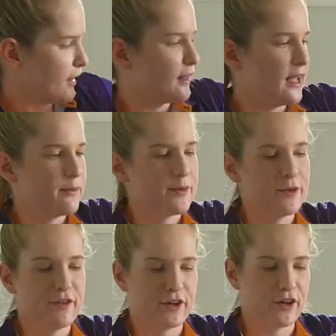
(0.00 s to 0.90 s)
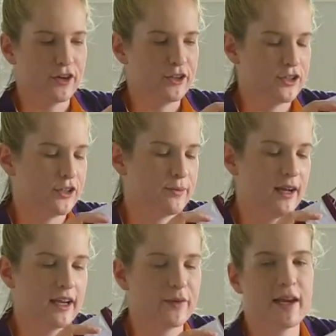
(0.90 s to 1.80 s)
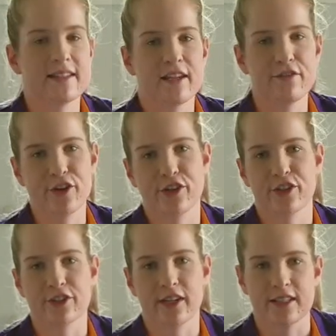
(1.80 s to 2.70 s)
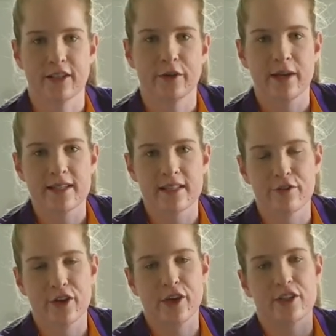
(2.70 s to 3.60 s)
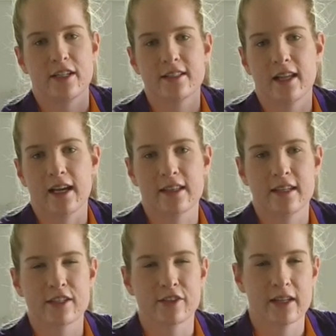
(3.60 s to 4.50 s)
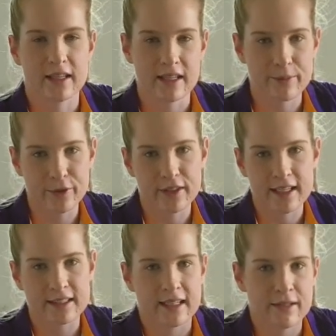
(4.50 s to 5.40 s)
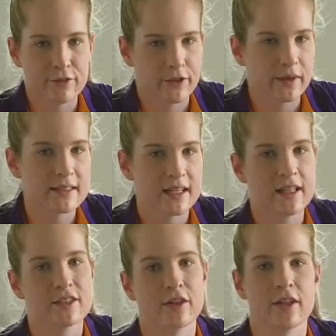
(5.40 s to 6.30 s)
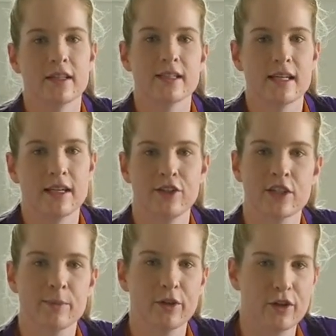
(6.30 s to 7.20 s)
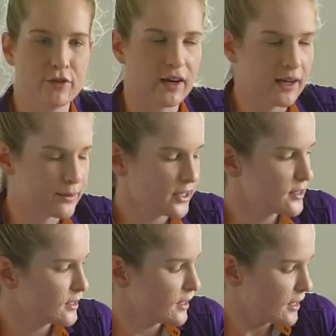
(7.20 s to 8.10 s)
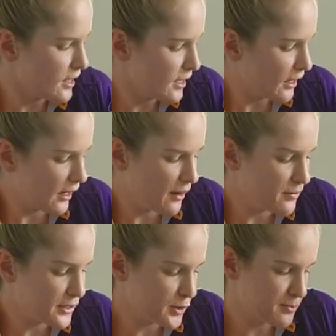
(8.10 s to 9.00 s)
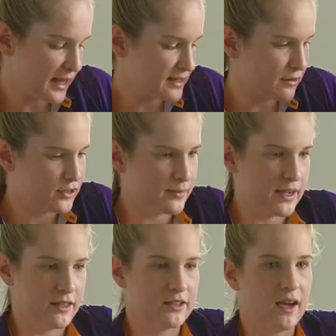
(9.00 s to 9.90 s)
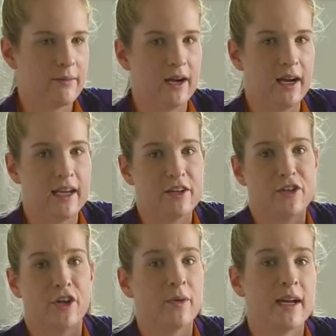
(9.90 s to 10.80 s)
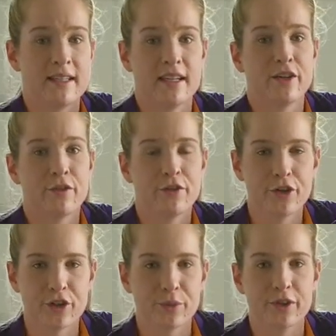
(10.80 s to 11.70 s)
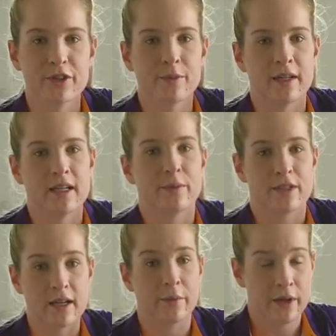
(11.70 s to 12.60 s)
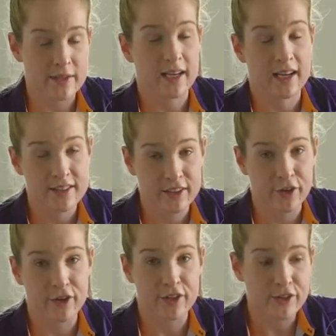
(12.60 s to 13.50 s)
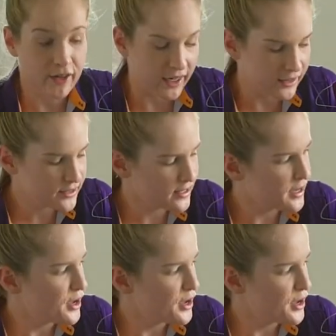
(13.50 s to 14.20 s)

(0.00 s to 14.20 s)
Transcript: Then we're moving on to my Queensland Fusion dress. So Queensland Fusion is like the Australian Netball League team for Queensland, so the tier just below Firebirds. Um, this was massive to me at the time. I had no idea who Fusion was when I was when I was asked to go to the trials,